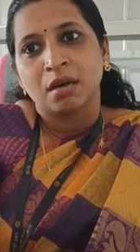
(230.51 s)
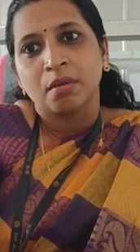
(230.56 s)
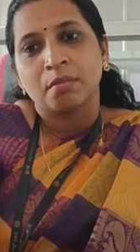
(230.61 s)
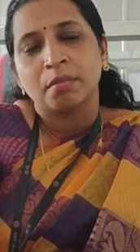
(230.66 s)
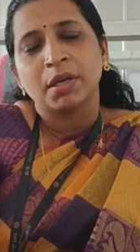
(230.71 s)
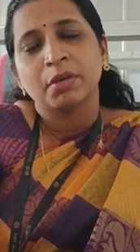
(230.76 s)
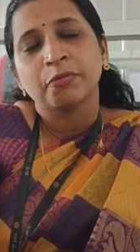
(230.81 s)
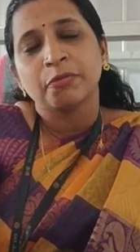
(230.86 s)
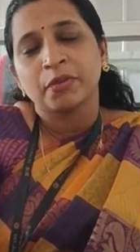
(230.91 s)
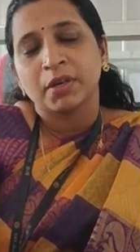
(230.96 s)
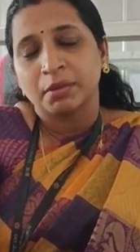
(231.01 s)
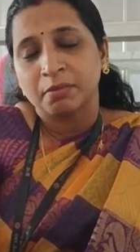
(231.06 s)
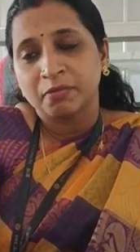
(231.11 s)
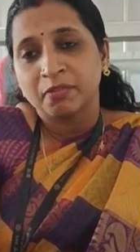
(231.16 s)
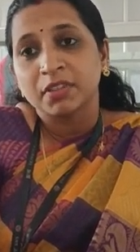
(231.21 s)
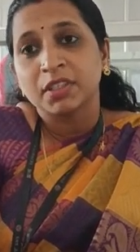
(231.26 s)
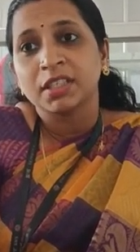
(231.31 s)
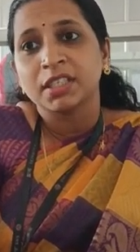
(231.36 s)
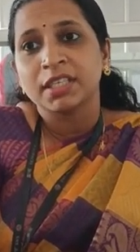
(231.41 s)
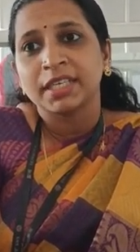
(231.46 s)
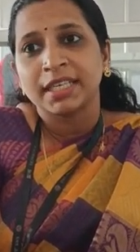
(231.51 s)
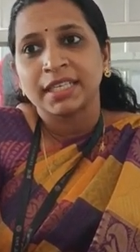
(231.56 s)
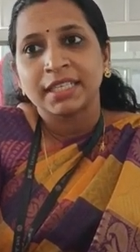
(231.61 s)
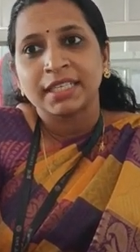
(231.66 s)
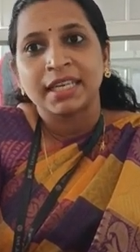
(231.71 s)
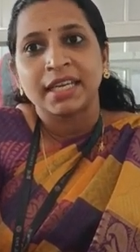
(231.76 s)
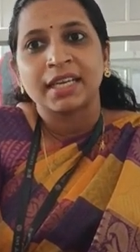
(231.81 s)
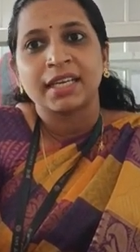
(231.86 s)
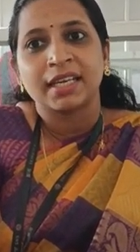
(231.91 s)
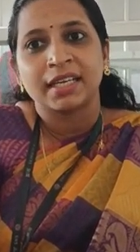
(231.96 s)
But from where did
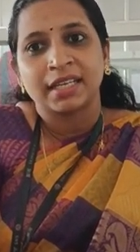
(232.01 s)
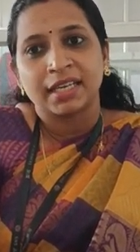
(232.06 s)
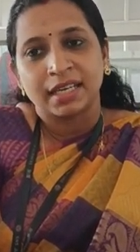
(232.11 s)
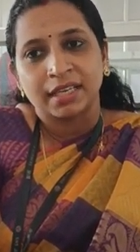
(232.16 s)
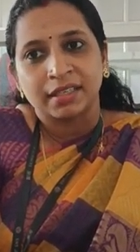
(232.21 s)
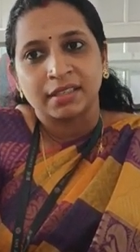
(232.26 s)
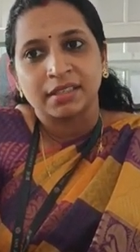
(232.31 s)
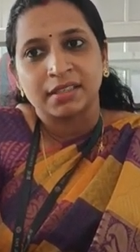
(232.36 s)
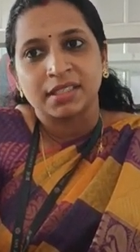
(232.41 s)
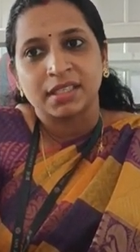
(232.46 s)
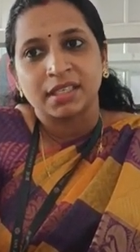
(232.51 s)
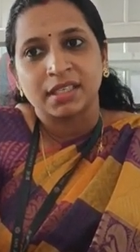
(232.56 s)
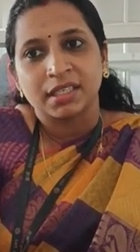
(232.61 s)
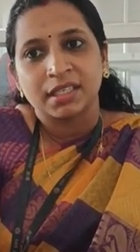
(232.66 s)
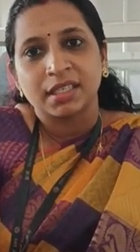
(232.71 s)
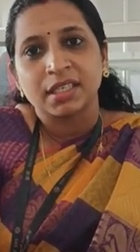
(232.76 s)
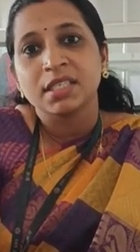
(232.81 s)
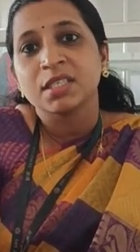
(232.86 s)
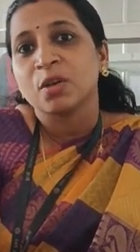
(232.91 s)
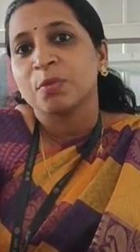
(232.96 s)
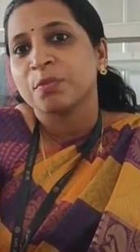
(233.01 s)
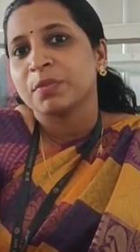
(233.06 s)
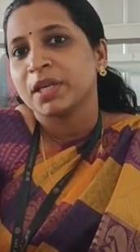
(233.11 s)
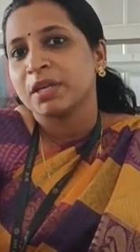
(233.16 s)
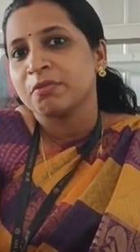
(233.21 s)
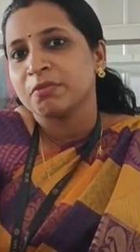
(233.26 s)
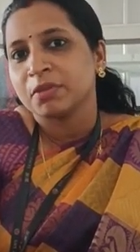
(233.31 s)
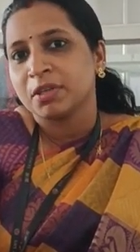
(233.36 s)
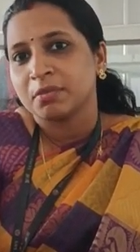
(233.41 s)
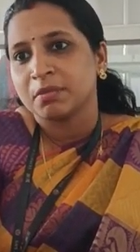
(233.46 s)
they get the energy? It is
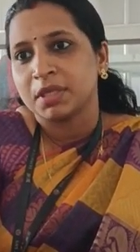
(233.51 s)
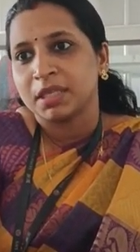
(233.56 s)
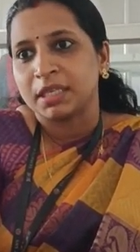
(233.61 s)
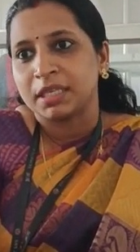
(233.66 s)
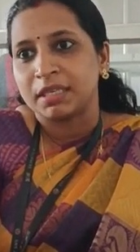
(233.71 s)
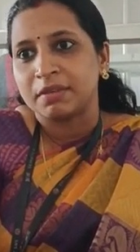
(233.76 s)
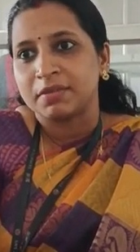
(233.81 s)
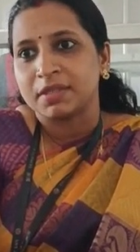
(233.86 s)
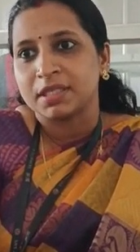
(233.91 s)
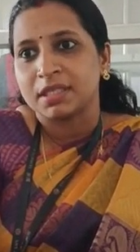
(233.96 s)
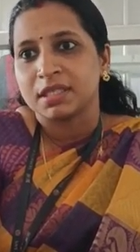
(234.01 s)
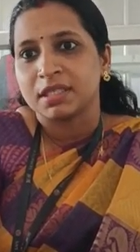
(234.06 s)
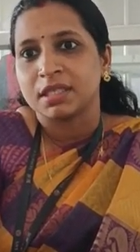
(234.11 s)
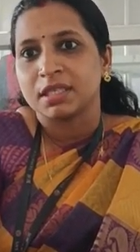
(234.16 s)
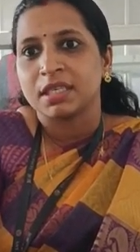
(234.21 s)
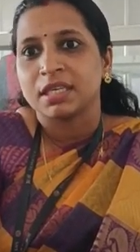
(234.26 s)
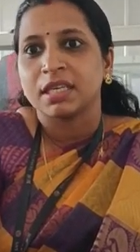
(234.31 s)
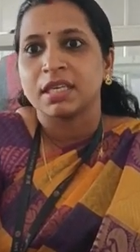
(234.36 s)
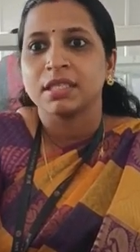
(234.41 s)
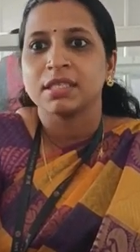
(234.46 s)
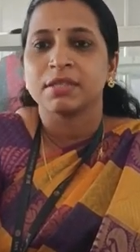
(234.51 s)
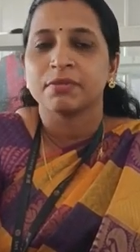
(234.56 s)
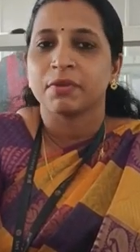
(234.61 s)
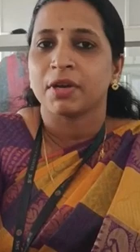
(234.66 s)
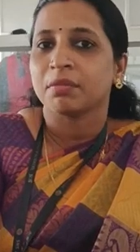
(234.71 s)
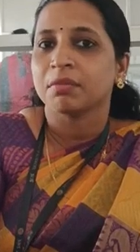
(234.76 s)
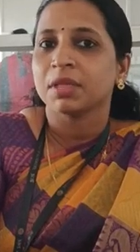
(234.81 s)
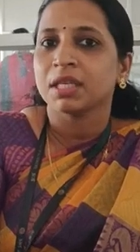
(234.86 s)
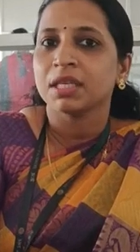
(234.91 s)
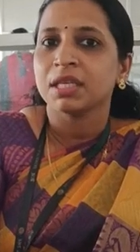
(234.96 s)
obtained from the leaves. It's
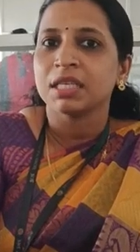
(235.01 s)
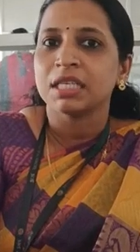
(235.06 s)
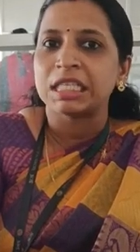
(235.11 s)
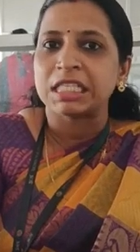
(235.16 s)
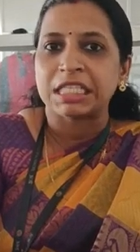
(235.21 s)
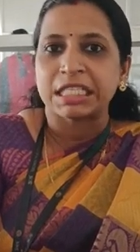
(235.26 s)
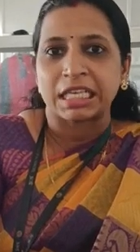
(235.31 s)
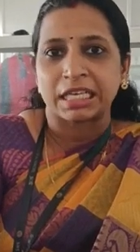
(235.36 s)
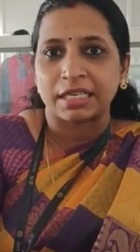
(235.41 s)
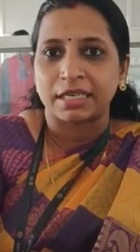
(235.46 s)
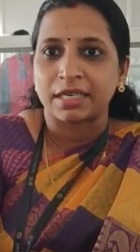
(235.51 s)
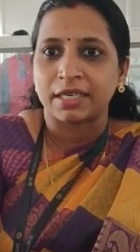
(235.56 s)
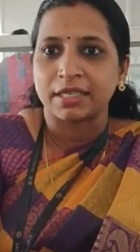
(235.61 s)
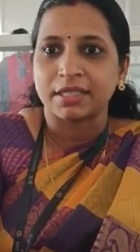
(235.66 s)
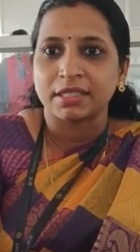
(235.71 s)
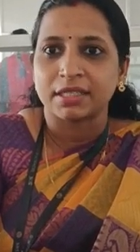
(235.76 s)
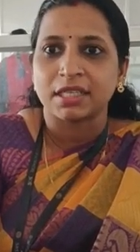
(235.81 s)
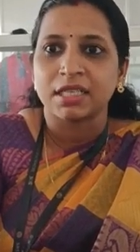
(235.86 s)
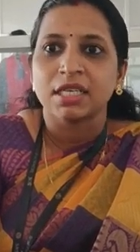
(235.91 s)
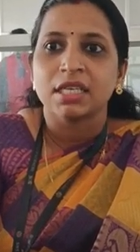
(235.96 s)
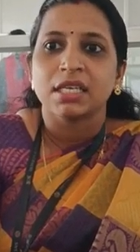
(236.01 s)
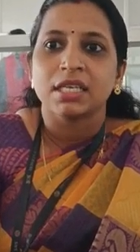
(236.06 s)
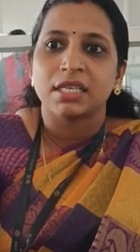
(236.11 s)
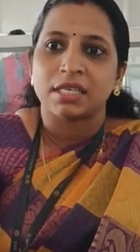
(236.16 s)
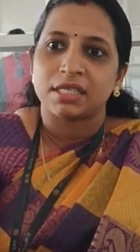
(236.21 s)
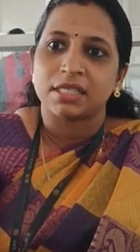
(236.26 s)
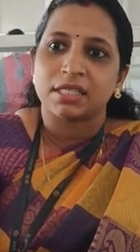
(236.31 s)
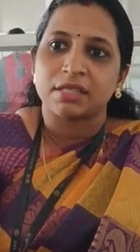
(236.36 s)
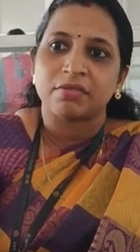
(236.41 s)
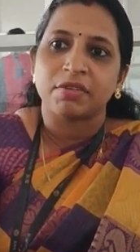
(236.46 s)
from the sunlight.
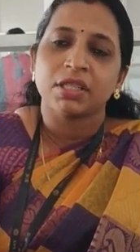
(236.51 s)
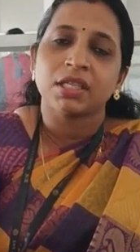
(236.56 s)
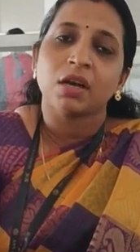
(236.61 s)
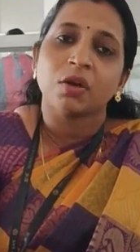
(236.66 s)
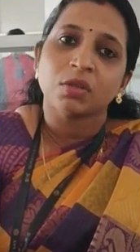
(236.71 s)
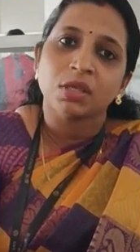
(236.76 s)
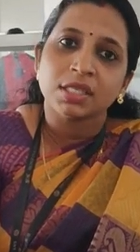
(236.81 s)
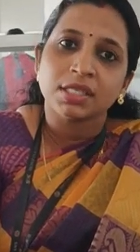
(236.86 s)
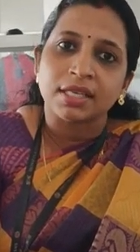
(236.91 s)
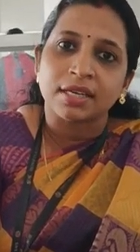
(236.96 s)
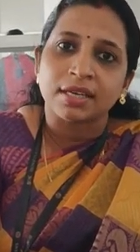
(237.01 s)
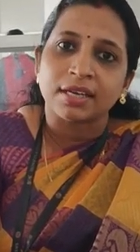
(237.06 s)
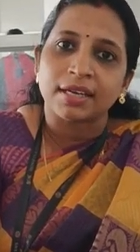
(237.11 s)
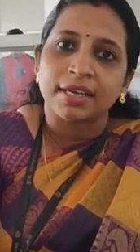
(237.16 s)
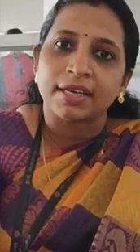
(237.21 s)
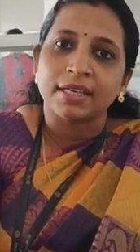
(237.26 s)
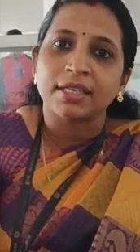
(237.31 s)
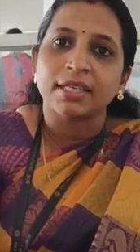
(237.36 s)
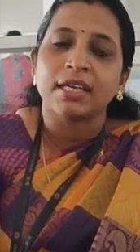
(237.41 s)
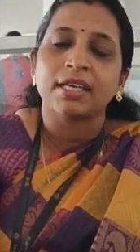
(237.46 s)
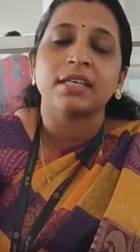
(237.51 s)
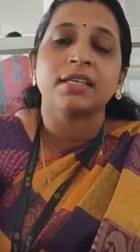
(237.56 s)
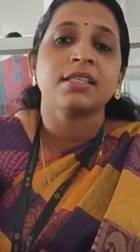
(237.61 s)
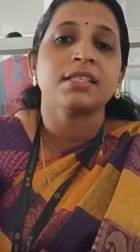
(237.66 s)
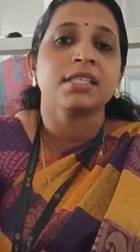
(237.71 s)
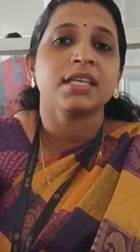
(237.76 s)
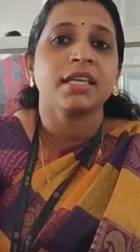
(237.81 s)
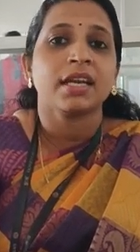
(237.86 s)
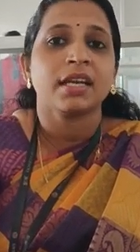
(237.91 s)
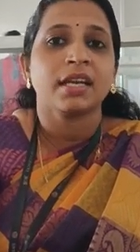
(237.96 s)
Yes, without the sunlight,
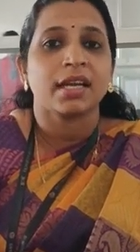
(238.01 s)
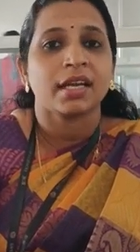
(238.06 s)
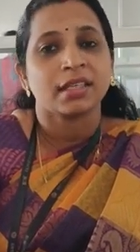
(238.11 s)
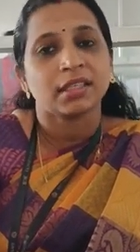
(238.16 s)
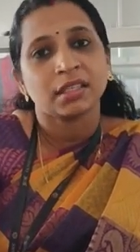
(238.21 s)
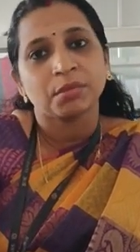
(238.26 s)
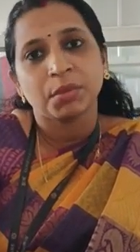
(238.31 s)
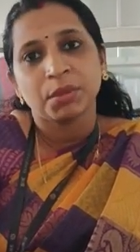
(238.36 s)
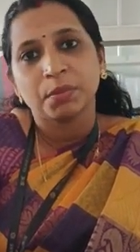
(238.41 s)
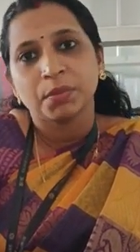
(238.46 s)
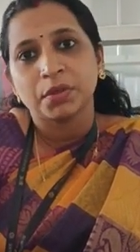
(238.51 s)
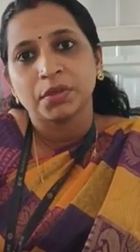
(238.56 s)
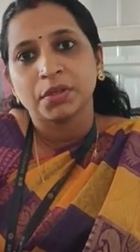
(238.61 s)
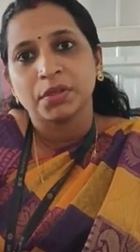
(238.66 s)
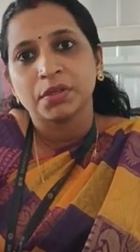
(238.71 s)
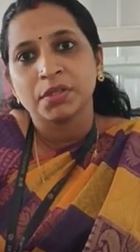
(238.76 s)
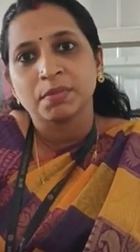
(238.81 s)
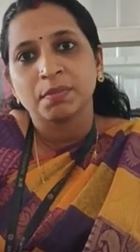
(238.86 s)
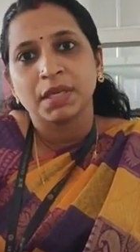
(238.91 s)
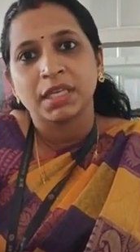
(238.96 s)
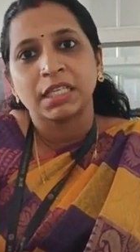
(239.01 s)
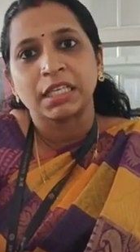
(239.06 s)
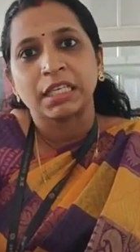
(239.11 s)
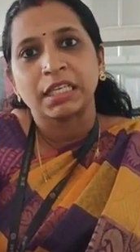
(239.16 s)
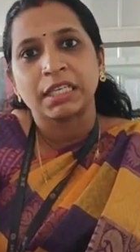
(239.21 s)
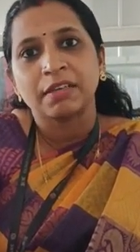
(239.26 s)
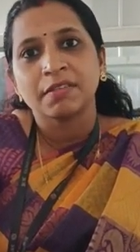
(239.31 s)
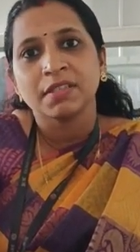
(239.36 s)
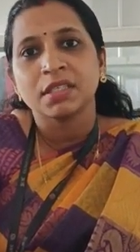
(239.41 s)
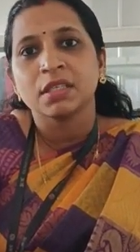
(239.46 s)
energy can neither be produced by the
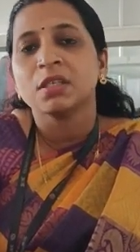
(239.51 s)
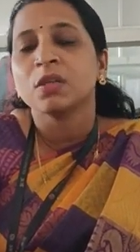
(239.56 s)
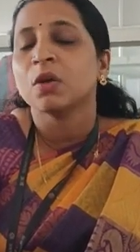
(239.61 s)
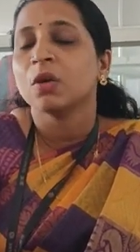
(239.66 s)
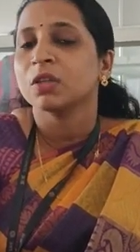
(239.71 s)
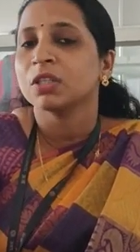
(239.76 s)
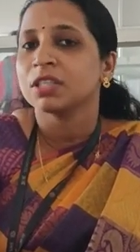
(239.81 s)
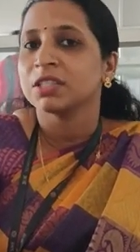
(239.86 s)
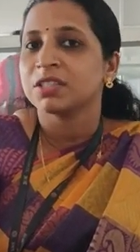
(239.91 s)
leaves nor